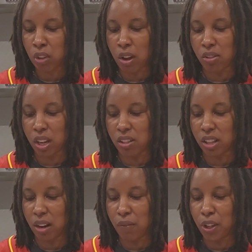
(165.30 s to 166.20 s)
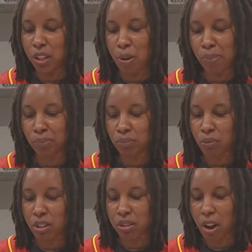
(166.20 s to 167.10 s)
Outside is kind of flaky.
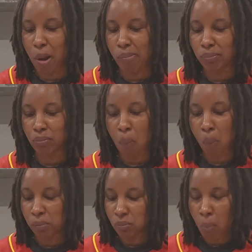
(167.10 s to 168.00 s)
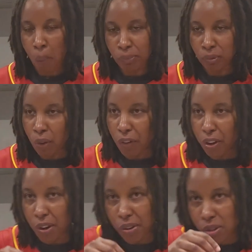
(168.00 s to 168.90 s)
It's light.
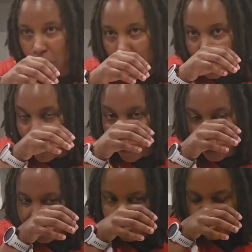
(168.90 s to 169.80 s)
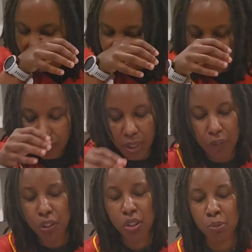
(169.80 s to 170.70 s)
Filling
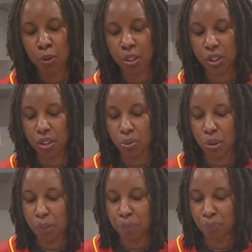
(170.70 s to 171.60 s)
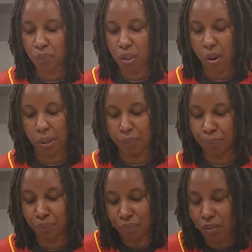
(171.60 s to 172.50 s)
is pretty good as well.
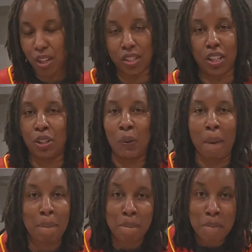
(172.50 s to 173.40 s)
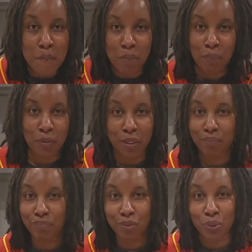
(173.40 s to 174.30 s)
Tastes like a
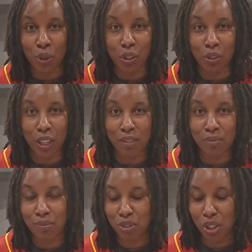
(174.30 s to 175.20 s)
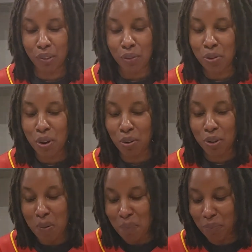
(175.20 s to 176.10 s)
regular like jelly filled
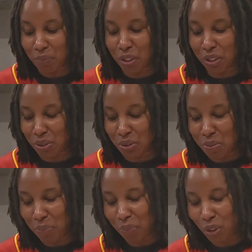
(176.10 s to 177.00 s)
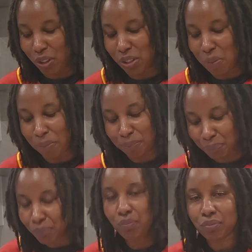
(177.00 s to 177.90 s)
donut. Nothing too crazy,
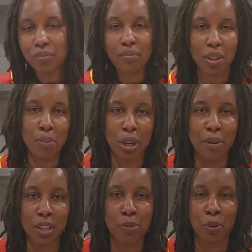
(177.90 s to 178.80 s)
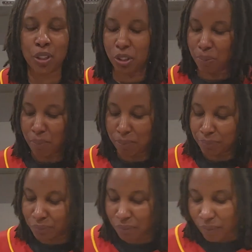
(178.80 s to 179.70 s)
but I mean it's pretty good.
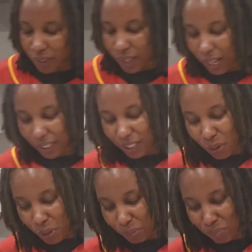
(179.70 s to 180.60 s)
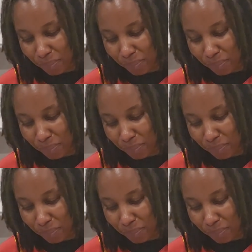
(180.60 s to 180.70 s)
I get it one